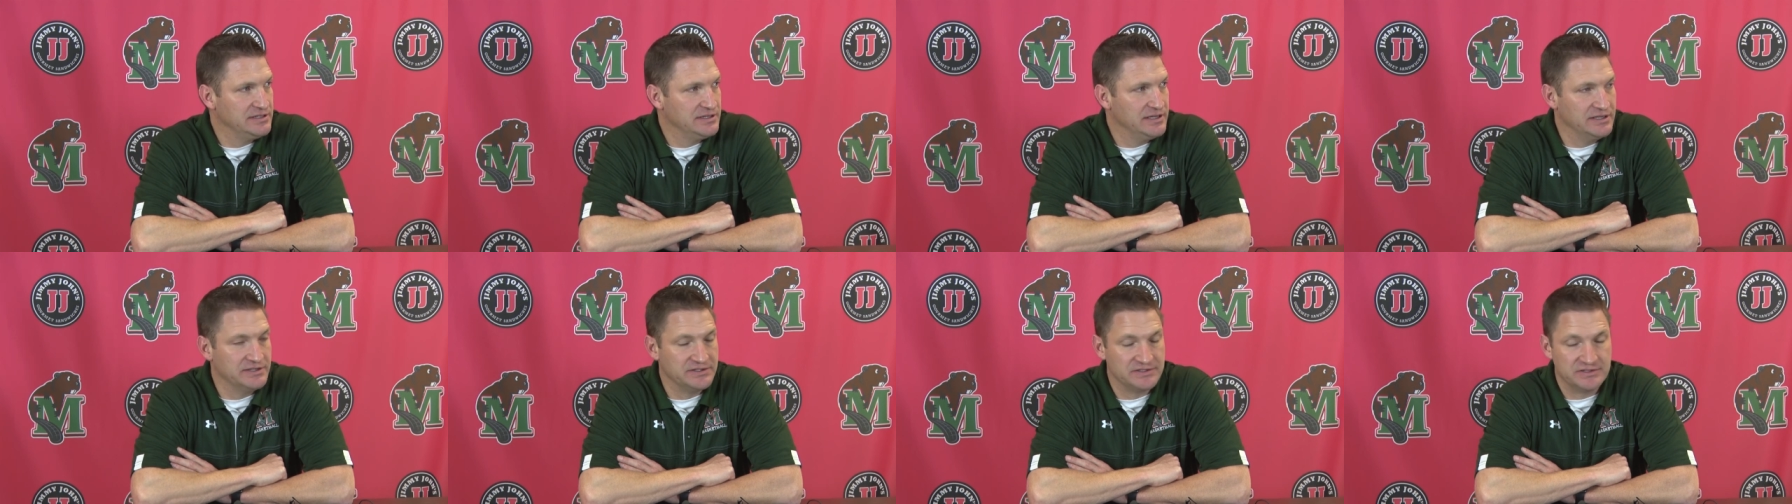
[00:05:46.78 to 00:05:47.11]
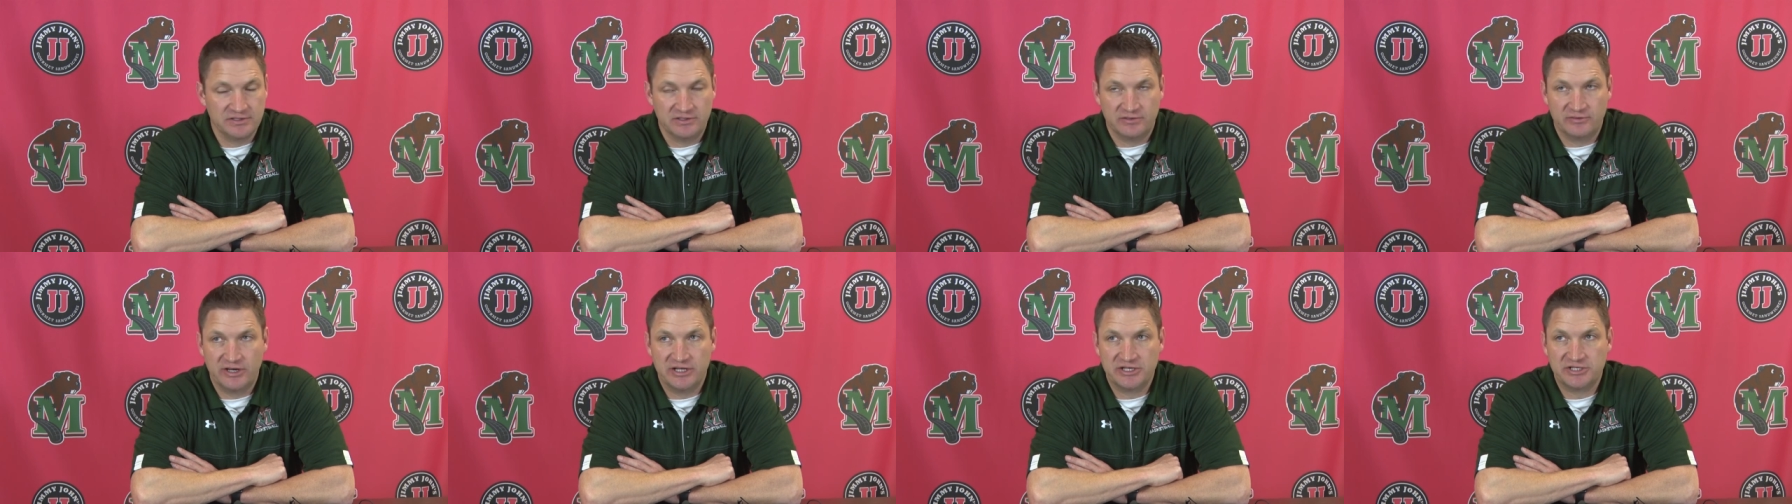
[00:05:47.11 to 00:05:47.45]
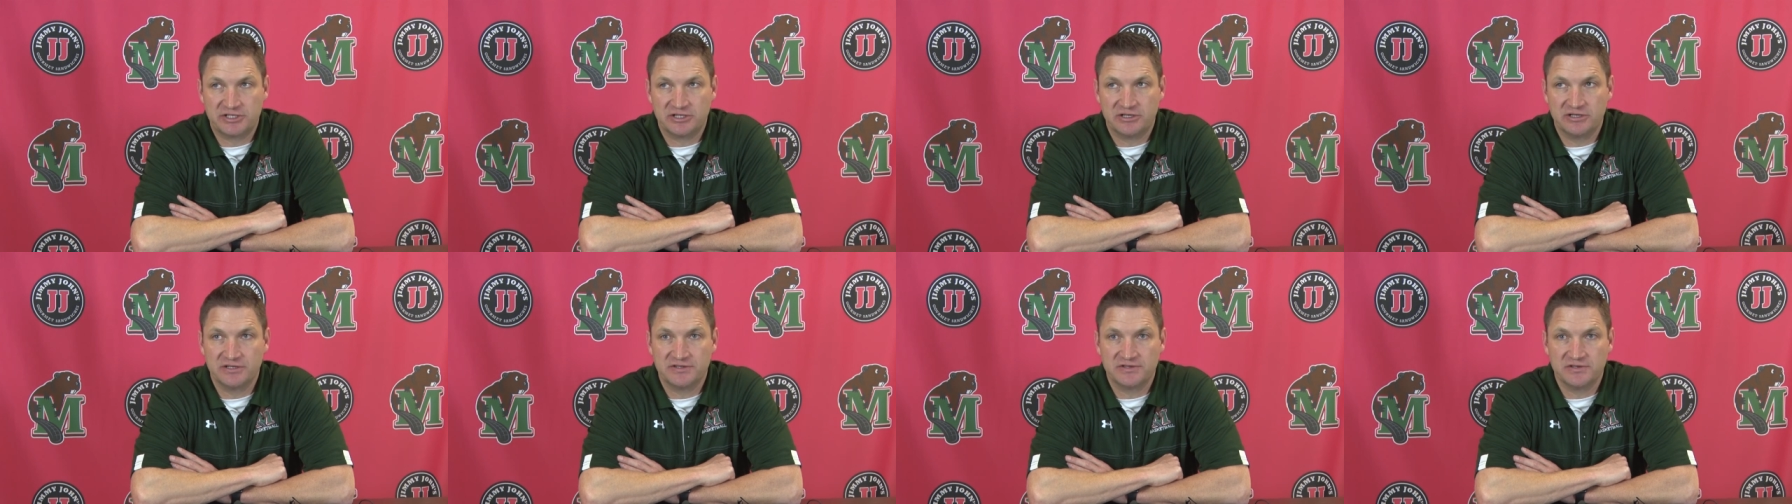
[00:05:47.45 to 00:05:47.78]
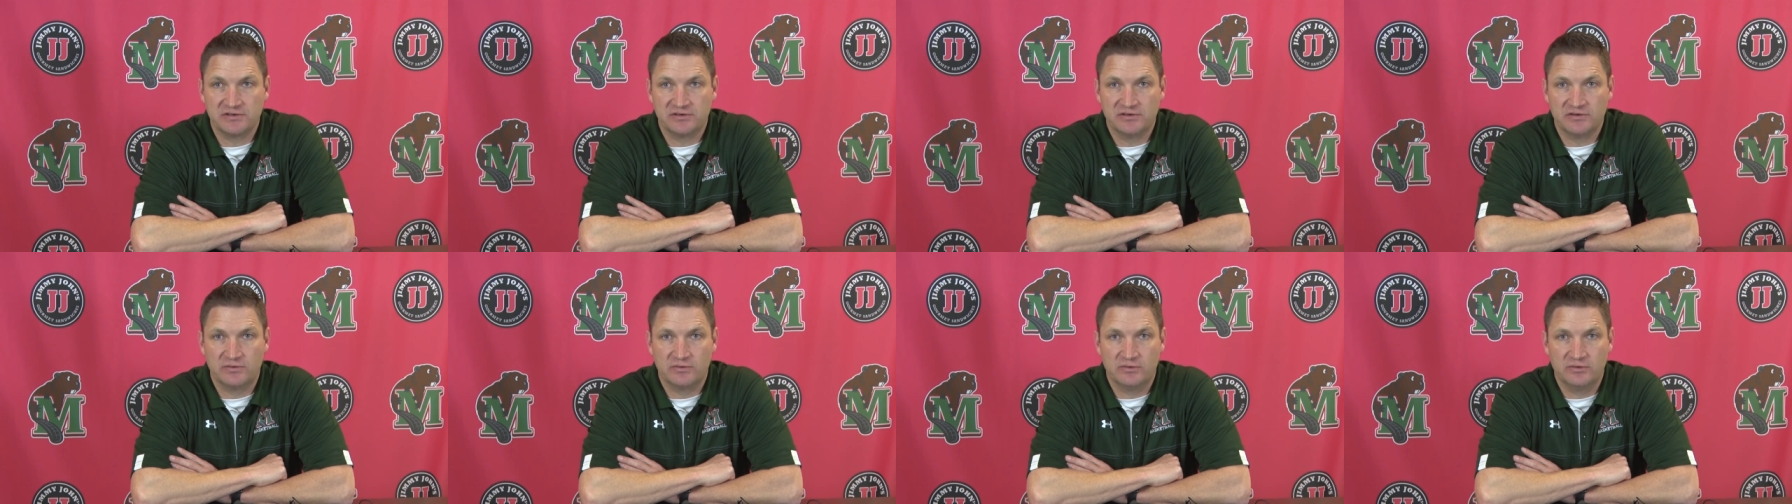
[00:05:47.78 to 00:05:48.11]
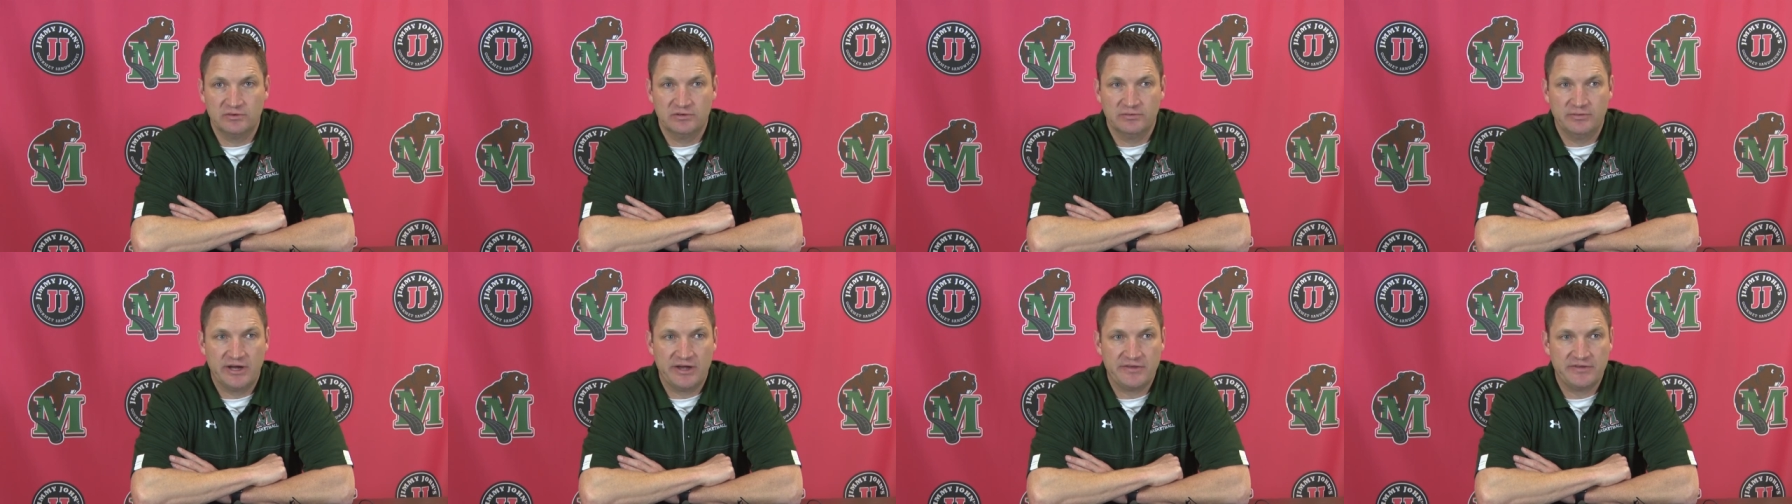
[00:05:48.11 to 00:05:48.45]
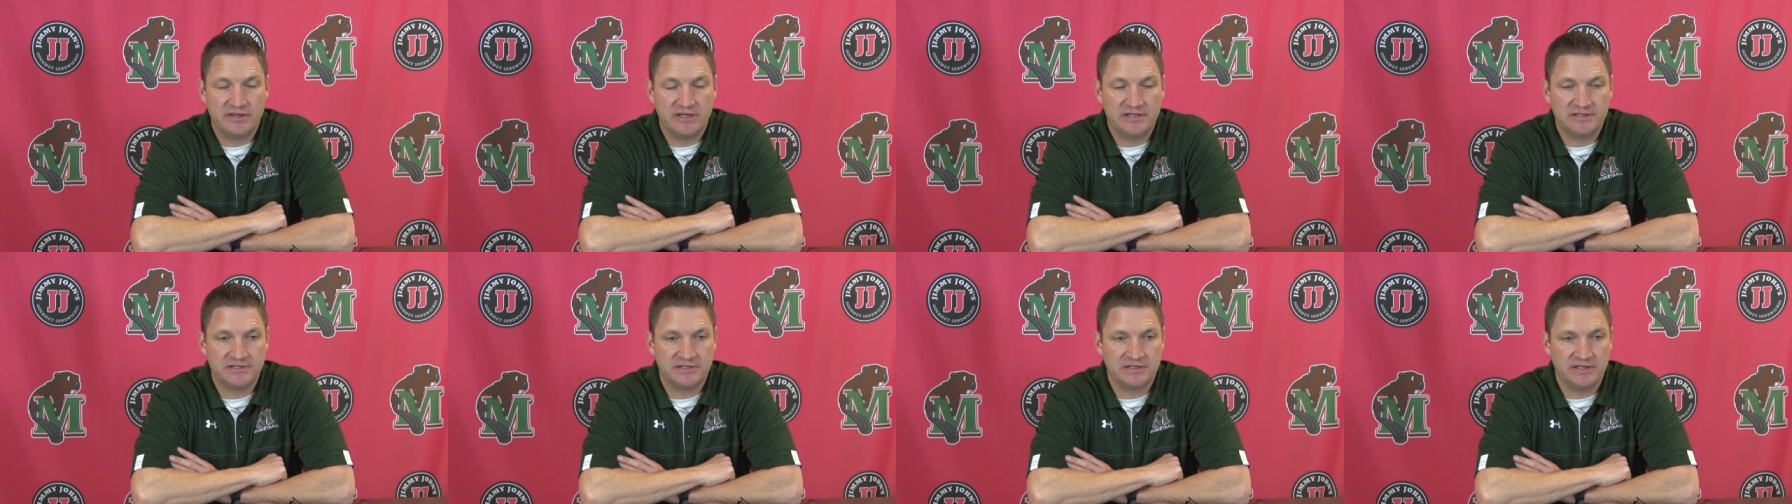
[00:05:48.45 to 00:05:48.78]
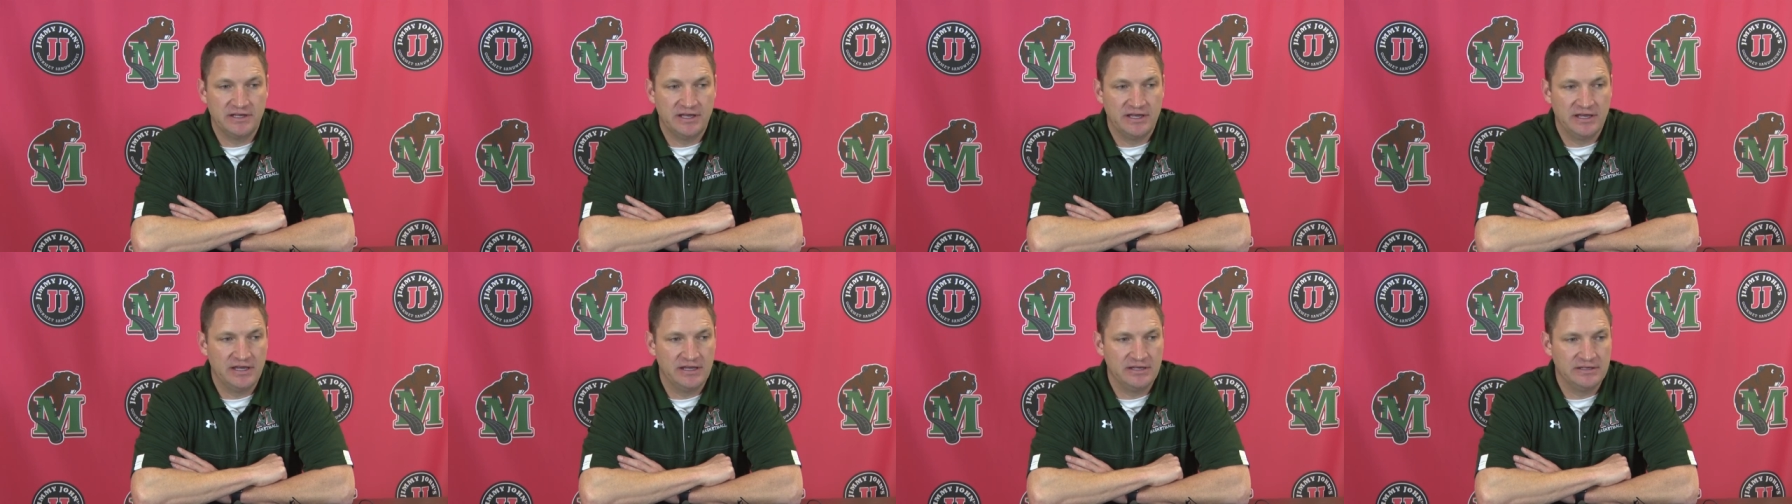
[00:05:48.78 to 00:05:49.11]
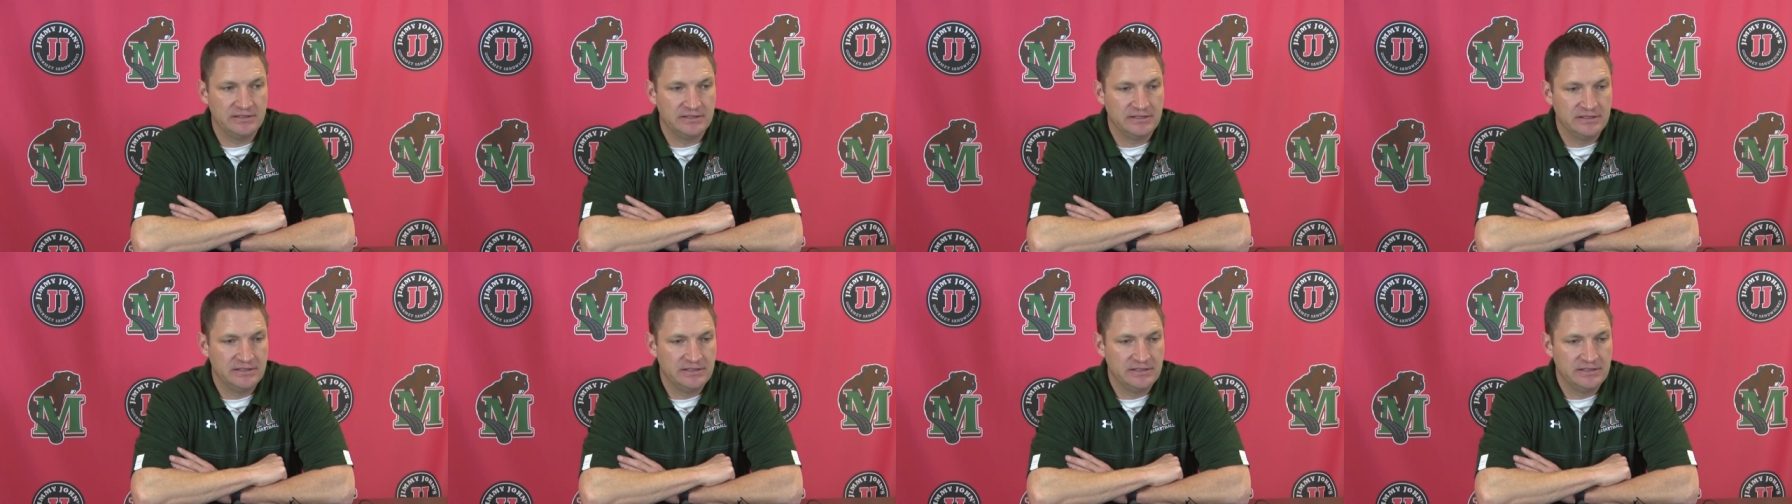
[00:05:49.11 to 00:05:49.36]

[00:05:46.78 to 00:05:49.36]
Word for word: and still redshirt. It's a good rule by the NCAA.